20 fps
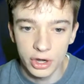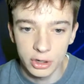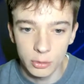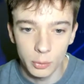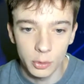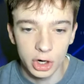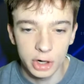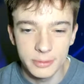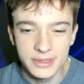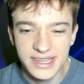
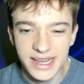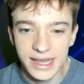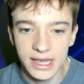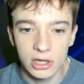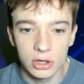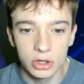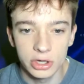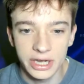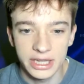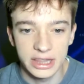We're going to be taking a
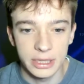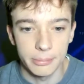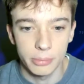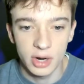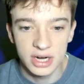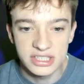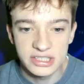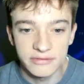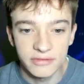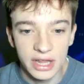look at the
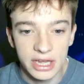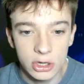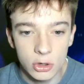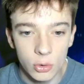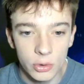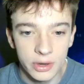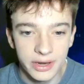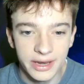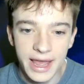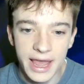price of
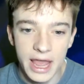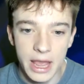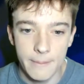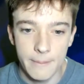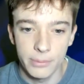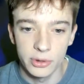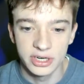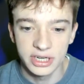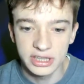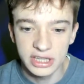Litecoin and
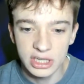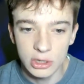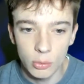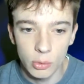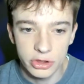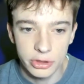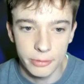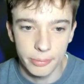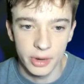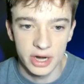predicting where
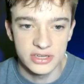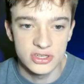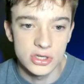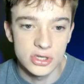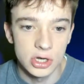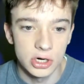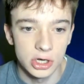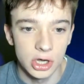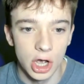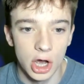the price is going
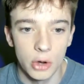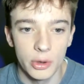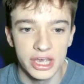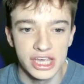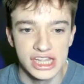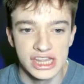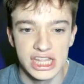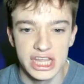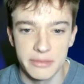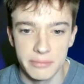to go
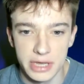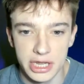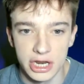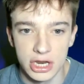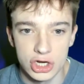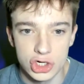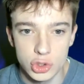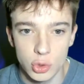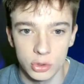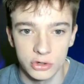in the immediate
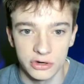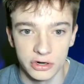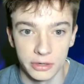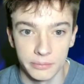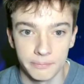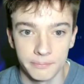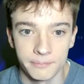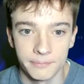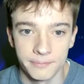short term.